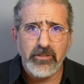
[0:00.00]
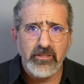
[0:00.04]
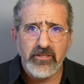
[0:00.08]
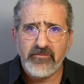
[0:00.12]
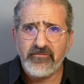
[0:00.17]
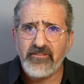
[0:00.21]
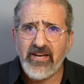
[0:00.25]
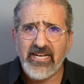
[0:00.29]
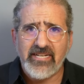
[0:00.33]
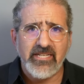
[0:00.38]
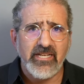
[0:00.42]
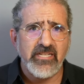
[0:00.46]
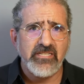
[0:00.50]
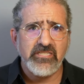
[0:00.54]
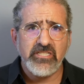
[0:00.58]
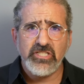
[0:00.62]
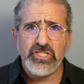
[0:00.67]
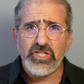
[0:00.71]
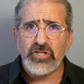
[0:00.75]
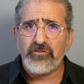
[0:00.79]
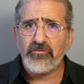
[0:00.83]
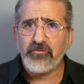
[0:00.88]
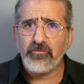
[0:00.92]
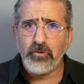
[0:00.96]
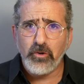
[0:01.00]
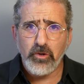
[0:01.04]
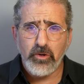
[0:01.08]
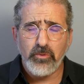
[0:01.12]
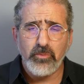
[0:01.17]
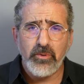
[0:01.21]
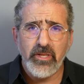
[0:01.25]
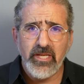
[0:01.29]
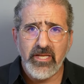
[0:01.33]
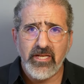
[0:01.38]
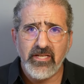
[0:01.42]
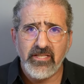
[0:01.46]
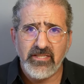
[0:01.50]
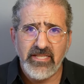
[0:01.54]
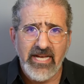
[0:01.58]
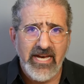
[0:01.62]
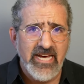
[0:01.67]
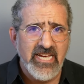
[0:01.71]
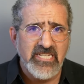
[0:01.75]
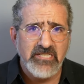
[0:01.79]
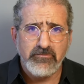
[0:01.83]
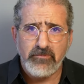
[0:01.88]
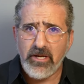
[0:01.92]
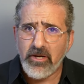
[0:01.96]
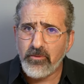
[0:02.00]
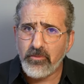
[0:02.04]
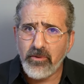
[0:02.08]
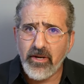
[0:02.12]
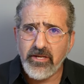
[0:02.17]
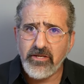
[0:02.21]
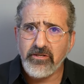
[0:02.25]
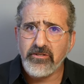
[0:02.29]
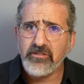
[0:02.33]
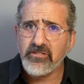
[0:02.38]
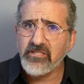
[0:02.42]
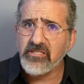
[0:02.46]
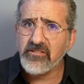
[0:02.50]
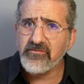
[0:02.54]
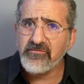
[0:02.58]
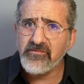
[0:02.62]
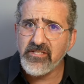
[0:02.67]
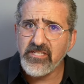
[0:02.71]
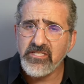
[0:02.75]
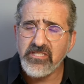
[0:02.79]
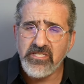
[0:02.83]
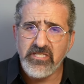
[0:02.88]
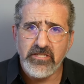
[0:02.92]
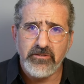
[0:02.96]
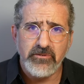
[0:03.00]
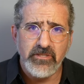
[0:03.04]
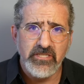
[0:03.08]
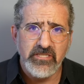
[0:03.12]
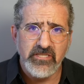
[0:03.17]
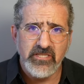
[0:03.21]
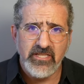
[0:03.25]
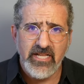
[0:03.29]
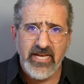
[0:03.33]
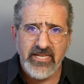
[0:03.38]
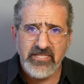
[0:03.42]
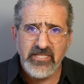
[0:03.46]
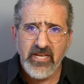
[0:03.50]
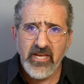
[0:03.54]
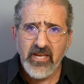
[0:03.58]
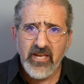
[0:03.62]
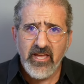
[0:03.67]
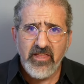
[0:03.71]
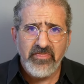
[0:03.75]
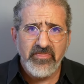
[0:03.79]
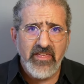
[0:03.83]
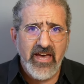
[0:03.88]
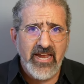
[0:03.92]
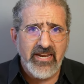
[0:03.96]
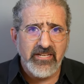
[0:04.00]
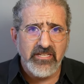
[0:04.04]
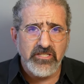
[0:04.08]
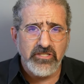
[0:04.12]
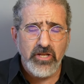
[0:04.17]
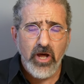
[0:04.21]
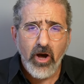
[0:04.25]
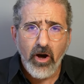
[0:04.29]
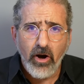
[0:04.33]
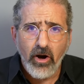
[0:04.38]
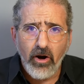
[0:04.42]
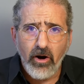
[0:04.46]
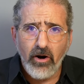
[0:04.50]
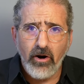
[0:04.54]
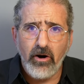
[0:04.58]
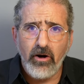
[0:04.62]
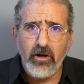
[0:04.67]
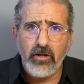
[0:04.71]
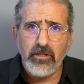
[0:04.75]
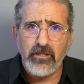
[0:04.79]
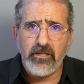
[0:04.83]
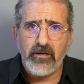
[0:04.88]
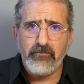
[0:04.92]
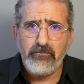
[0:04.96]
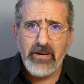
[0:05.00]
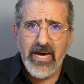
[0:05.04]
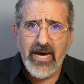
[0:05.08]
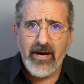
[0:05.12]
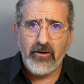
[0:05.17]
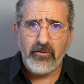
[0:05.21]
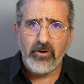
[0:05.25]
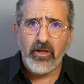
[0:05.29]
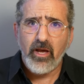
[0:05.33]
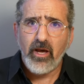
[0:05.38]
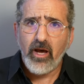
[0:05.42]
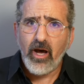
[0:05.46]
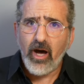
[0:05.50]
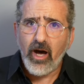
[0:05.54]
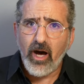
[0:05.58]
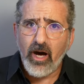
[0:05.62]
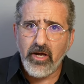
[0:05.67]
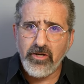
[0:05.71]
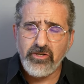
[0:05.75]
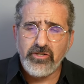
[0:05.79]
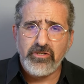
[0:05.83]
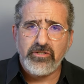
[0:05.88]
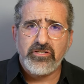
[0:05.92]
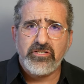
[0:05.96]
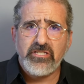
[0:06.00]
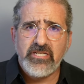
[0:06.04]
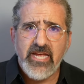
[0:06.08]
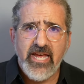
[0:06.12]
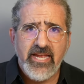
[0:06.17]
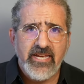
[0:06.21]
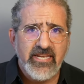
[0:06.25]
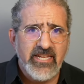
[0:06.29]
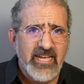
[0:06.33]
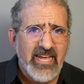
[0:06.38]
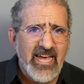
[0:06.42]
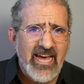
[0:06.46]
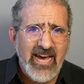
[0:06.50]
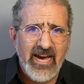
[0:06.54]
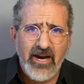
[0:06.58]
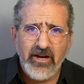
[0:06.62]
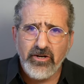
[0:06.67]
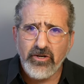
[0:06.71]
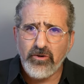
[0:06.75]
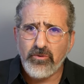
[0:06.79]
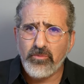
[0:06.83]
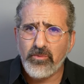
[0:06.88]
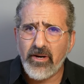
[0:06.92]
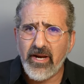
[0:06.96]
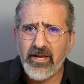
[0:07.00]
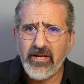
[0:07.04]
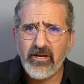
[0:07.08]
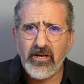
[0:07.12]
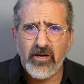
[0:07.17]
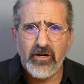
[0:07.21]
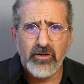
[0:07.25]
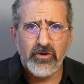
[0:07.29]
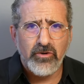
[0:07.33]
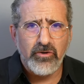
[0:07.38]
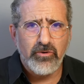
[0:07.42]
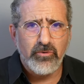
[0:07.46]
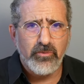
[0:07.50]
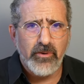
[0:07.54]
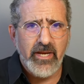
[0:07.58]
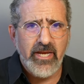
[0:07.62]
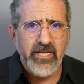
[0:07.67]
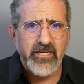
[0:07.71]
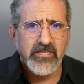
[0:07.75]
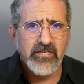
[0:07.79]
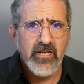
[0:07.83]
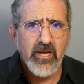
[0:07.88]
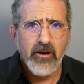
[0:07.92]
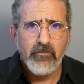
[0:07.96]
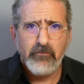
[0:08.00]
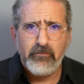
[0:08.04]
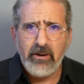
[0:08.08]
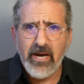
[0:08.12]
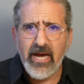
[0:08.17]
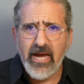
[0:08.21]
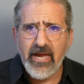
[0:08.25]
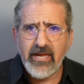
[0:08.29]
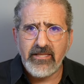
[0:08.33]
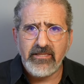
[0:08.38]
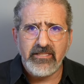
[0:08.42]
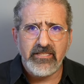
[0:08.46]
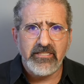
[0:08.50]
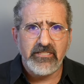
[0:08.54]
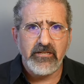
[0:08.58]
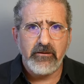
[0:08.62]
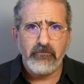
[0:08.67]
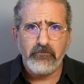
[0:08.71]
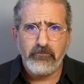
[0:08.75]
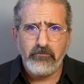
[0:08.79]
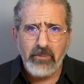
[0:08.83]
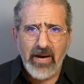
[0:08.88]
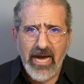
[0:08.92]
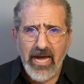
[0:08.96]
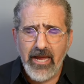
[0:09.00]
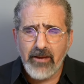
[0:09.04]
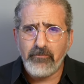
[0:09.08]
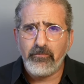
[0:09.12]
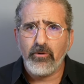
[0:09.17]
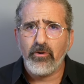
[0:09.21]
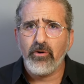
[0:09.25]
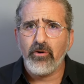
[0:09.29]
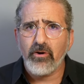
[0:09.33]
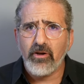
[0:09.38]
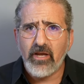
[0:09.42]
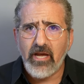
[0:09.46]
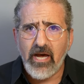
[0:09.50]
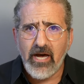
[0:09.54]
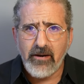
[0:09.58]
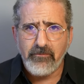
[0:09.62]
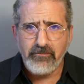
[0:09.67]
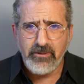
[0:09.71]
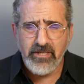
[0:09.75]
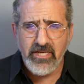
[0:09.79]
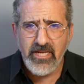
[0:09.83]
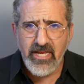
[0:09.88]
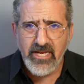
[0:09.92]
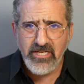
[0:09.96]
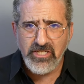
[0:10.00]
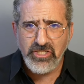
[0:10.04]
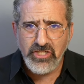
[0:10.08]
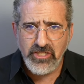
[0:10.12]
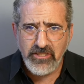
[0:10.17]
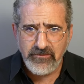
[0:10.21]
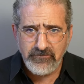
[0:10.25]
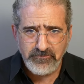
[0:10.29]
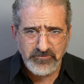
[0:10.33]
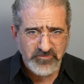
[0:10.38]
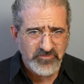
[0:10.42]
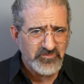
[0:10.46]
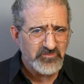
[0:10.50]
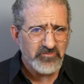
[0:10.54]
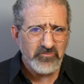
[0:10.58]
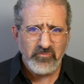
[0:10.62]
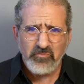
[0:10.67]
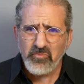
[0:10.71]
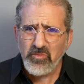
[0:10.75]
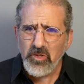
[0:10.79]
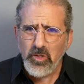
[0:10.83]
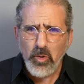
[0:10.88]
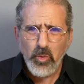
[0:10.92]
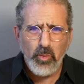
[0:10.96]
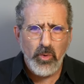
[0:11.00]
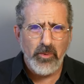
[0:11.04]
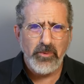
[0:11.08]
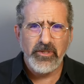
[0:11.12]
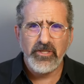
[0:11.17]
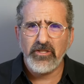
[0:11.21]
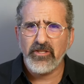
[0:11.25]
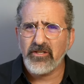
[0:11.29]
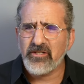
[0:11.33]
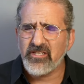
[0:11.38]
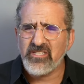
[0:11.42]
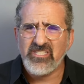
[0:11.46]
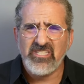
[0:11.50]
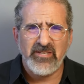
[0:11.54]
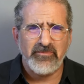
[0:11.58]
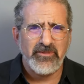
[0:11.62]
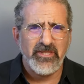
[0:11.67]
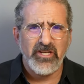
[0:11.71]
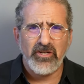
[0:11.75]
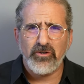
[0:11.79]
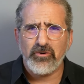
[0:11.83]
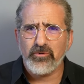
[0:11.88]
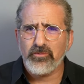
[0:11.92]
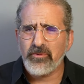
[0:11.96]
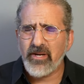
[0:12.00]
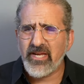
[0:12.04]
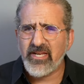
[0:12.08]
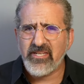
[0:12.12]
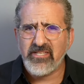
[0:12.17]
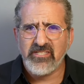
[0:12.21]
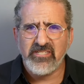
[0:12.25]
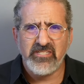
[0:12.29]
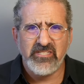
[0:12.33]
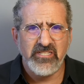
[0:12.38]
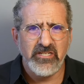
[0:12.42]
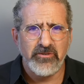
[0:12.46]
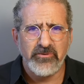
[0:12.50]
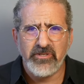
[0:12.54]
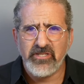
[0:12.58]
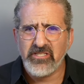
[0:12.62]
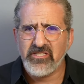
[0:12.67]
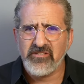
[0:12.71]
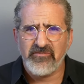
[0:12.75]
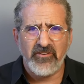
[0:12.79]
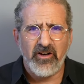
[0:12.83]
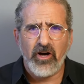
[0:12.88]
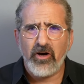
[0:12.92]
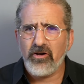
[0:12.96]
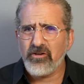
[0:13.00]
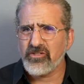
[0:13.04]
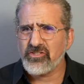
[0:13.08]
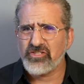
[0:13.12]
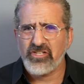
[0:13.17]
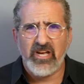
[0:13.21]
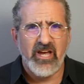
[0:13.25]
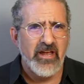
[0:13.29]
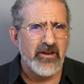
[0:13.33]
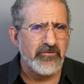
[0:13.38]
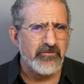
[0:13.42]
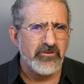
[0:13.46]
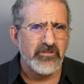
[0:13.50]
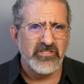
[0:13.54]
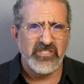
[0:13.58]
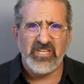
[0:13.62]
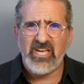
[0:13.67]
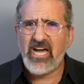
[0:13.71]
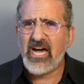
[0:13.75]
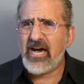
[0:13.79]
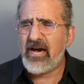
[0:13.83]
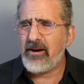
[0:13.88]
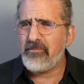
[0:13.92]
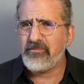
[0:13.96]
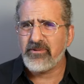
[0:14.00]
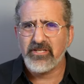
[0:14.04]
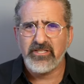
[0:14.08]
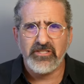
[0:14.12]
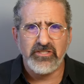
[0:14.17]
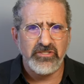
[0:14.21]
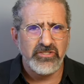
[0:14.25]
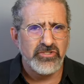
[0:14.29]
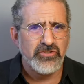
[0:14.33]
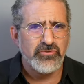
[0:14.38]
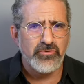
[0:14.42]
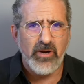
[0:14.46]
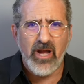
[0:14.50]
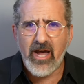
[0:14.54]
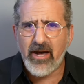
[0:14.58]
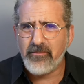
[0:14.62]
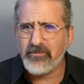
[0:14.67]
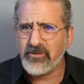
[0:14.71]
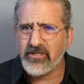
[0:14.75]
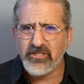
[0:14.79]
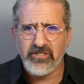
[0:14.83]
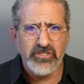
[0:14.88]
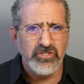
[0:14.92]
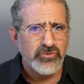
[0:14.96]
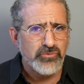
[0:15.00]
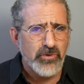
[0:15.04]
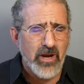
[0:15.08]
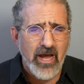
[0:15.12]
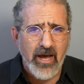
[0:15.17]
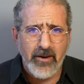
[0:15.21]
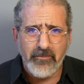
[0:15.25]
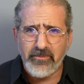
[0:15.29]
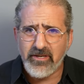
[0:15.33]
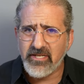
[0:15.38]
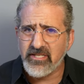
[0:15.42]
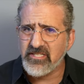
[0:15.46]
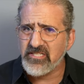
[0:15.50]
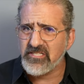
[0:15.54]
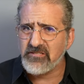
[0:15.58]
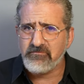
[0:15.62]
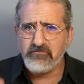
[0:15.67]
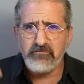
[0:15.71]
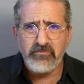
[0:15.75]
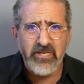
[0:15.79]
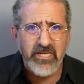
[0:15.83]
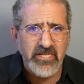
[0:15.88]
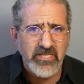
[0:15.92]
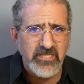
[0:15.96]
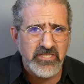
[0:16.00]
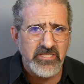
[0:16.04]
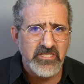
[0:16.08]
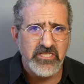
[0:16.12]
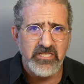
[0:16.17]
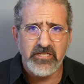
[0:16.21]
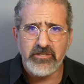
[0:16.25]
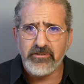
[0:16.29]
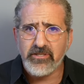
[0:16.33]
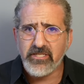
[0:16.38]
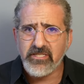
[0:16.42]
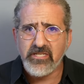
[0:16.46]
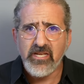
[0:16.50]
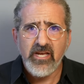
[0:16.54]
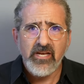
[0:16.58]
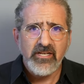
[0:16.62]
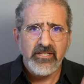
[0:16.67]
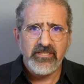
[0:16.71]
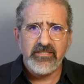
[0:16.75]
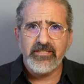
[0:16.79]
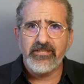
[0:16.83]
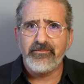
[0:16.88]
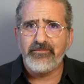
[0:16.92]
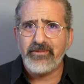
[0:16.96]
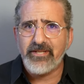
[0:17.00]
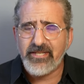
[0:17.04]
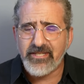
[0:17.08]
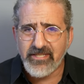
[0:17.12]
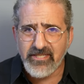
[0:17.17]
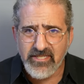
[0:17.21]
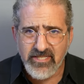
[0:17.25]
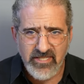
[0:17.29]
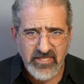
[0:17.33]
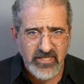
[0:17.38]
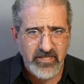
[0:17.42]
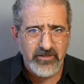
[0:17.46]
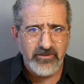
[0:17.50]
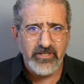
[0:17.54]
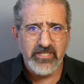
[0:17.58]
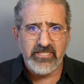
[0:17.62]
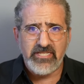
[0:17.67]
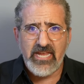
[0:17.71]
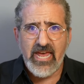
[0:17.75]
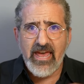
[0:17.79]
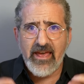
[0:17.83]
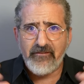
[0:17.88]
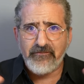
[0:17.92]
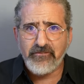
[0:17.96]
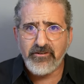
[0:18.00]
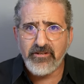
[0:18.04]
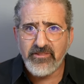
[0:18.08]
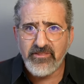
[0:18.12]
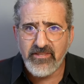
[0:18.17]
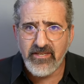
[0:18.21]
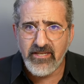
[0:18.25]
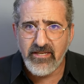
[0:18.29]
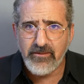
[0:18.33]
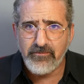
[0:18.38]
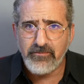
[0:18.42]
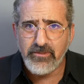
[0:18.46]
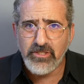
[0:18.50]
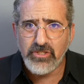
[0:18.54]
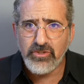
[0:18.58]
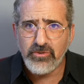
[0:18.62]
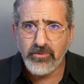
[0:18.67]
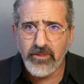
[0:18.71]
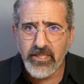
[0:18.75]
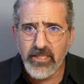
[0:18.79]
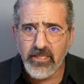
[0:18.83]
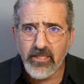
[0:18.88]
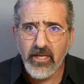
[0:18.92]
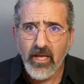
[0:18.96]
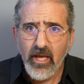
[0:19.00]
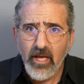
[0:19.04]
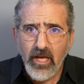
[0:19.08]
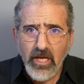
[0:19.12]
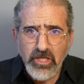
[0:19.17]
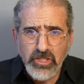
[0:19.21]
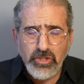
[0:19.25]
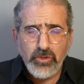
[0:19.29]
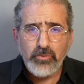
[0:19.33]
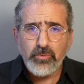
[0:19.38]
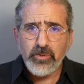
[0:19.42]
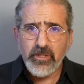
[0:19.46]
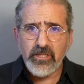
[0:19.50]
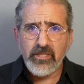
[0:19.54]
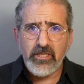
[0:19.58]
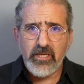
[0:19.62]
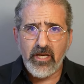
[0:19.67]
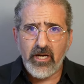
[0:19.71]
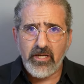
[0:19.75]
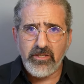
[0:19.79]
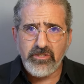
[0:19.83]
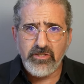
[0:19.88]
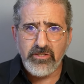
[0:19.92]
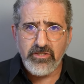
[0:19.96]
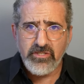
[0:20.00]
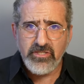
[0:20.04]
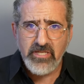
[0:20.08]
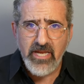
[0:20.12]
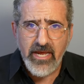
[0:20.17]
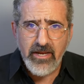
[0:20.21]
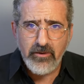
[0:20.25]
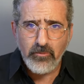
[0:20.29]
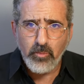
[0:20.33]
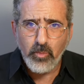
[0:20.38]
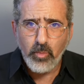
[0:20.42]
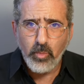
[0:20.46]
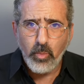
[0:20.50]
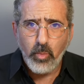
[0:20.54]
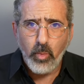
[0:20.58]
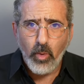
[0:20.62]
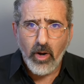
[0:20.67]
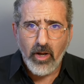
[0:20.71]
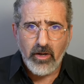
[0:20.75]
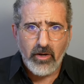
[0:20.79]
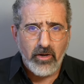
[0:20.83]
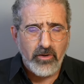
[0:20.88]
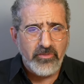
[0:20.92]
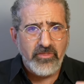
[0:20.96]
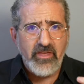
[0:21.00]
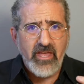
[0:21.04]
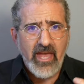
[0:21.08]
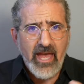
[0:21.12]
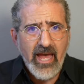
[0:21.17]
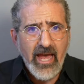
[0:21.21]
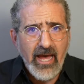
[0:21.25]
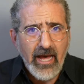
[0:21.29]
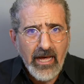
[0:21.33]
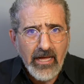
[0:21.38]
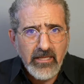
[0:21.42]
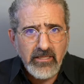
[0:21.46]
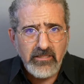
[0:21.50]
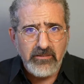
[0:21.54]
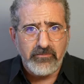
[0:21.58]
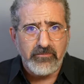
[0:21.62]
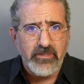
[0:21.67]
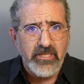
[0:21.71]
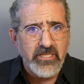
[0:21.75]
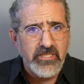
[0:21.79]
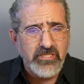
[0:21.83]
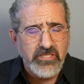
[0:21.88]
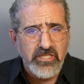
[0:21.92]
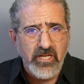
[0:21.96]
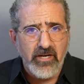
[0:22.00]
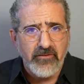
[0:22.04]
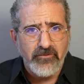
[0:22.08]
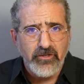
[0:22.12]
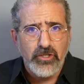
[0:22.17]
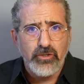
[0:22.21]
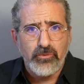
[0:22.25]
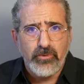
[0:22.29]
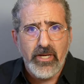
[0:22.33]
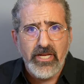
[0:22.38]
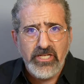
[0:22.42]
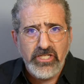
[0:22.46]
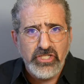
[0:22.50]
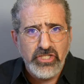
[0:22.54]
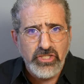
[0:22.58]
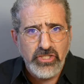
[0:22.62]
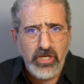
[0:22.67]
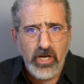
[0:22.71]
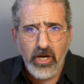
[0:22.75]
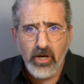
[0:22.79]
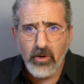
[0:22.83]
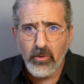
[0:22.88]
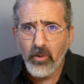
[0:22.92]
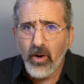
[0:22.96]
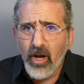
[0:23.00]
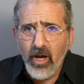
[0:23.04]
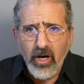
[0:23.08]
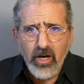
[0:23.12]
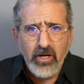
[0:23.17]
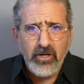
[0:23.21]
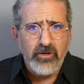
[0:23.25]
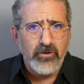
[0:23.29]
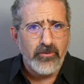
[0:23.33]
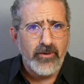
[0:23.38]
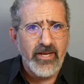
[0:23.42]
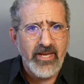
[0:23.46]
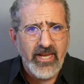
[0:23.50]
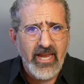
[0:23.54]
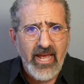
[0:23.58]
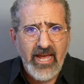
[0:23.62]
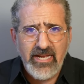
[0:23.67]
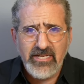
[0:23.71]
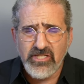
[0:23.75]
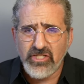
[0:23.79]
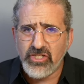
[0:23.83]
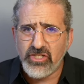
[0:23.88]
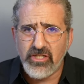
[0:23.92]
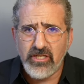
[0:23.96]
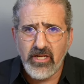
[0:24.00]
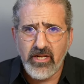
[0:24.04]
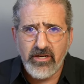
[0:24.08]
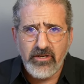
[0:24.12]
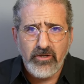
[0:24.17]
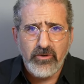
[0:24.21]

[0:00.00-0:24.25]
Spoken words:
In fact, I teach a four-week class, my Write Your TV Series class, that is all about understanding how to write a great pilot Bible combination, where we look at some of the greatest series of all genres, comedies, dramas, dramedies, miniseries, limited series, everything in between, to really understand what are the elements of a great show, a great engine, and